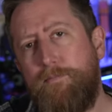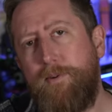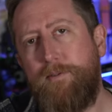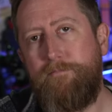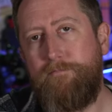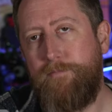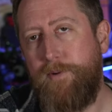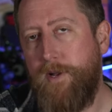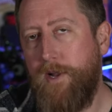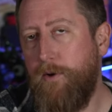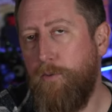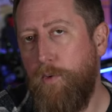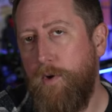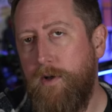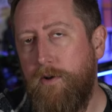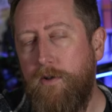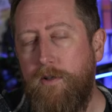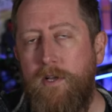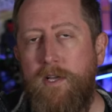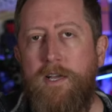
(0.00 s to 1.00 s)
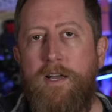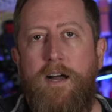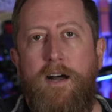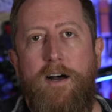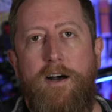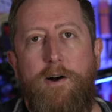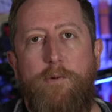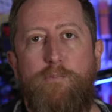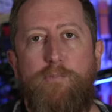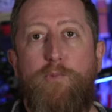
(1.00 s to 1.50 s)
but, but I will,
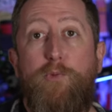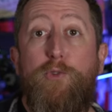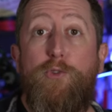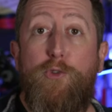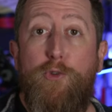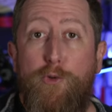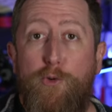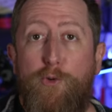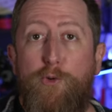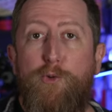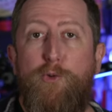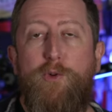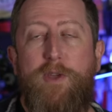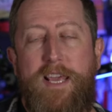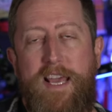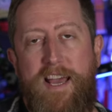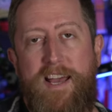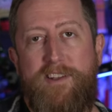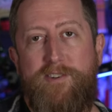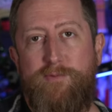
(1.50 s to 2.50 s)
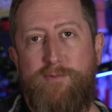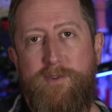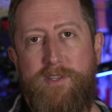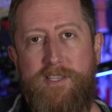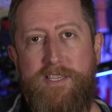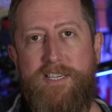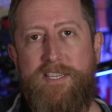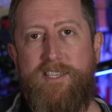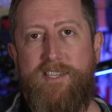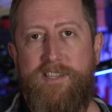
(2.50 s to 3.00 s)
um, do get
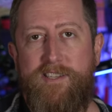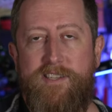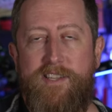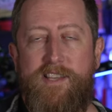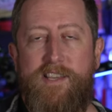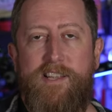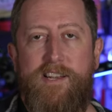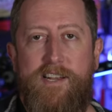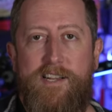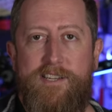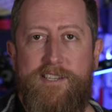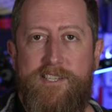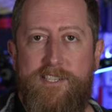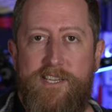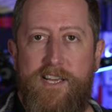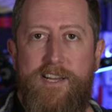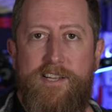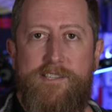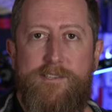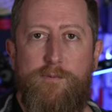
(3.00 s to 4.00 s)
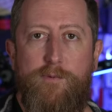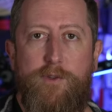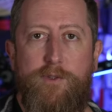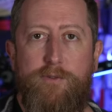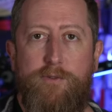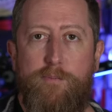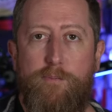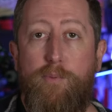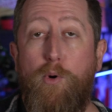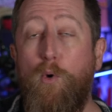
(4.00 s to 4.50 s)
released into the United States
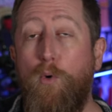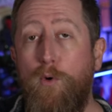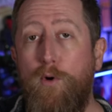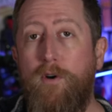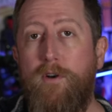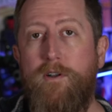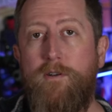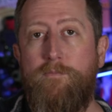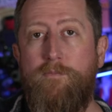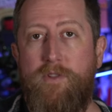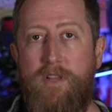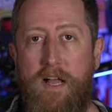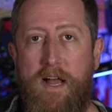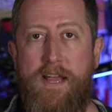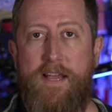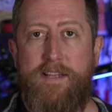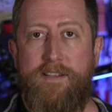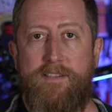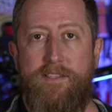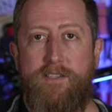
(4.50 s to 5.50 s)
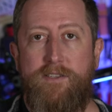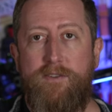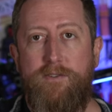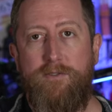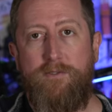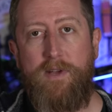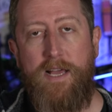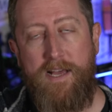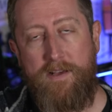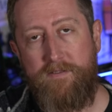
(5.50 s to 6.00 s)
with poor compliance
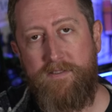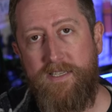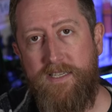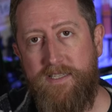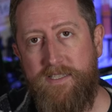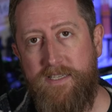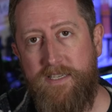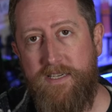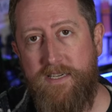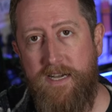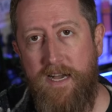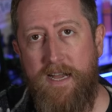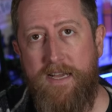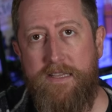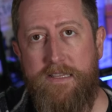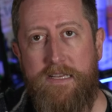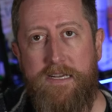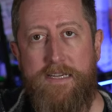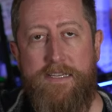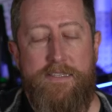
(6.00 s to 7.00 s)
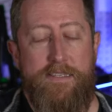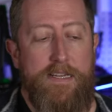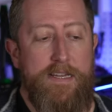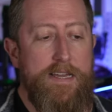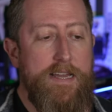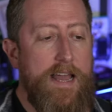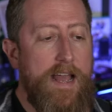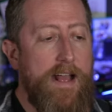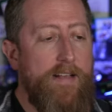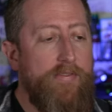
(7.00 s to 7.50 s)
to FCC guidelines.
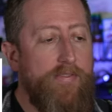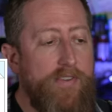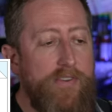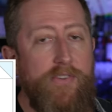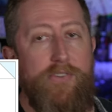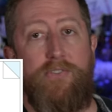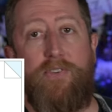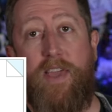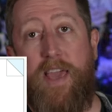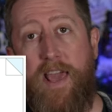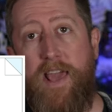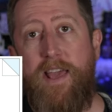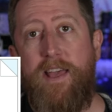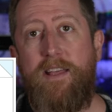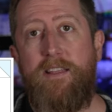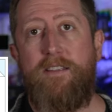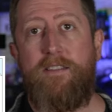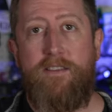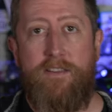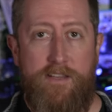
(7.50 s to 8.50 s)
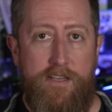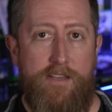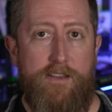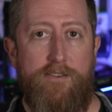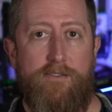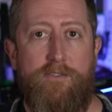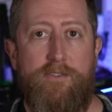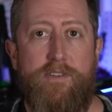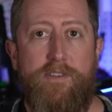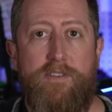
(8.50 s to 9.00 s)
And this can
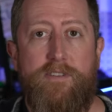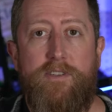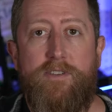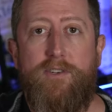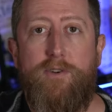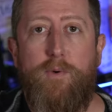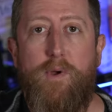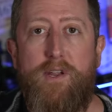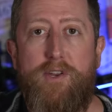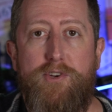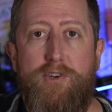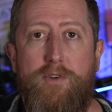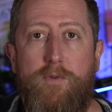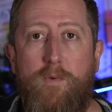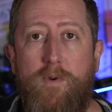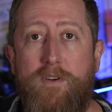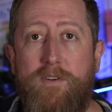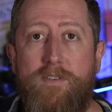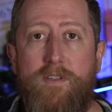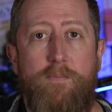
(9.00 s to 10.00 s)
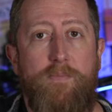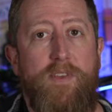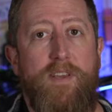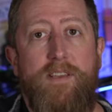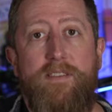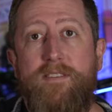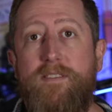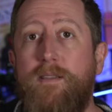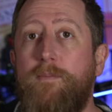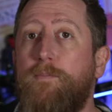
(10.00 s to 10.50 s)
yield a situation where
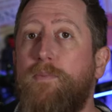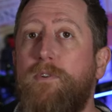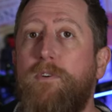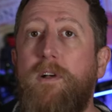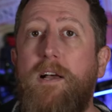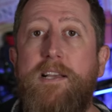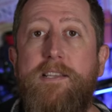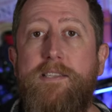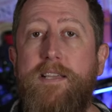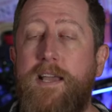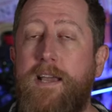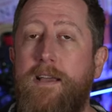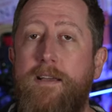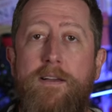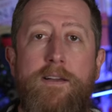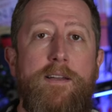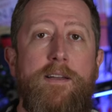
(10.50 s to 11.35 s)
something as simple as a